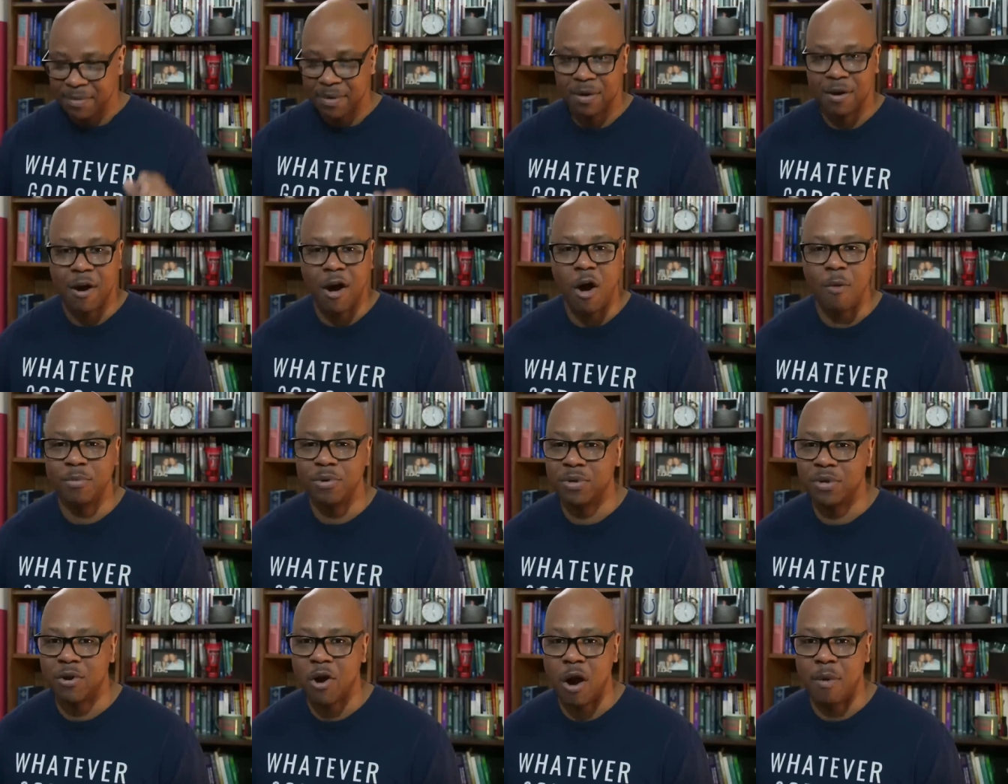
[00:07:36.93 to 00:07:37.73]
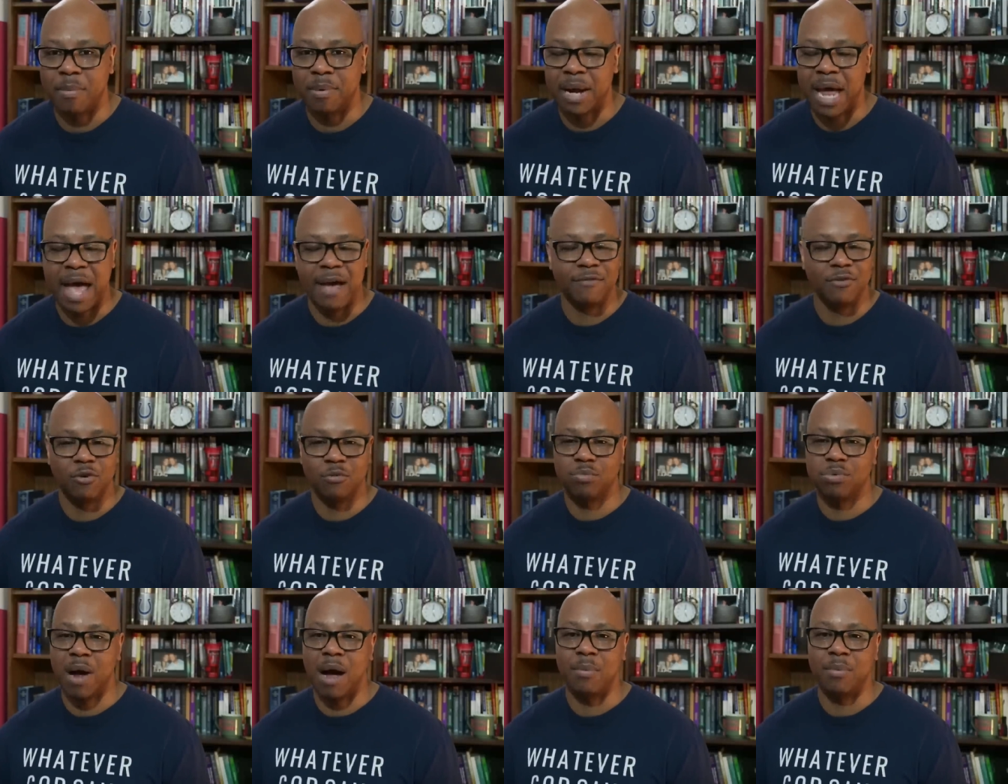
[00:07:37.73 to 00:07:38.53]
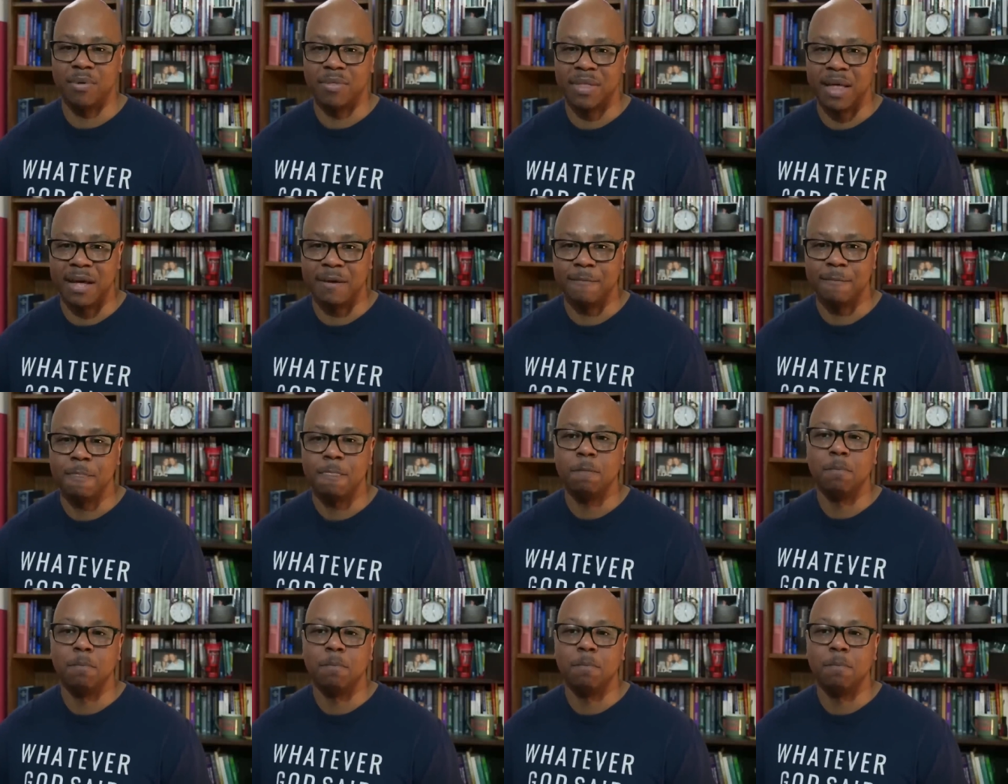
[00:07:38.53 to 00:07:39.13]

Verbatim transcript: call me to the carpet. I have no problem with that.